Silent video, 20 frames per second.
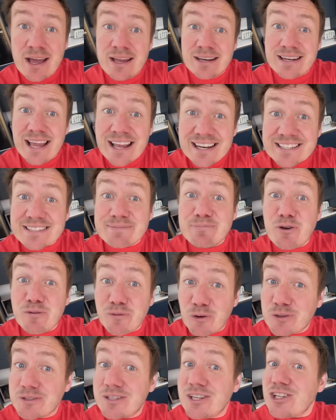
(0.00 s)
Let's move
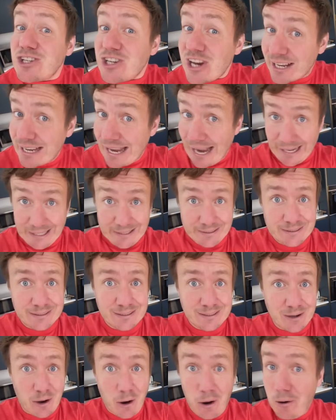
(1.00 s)
on to chicken.
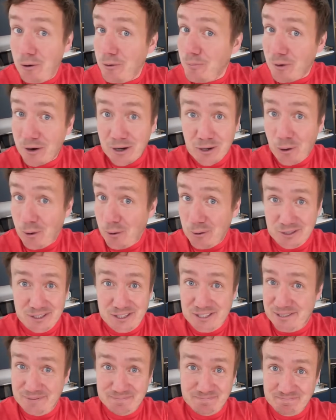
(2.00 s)
Oh my
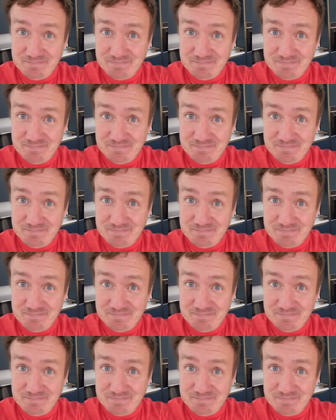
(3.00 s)
gosh.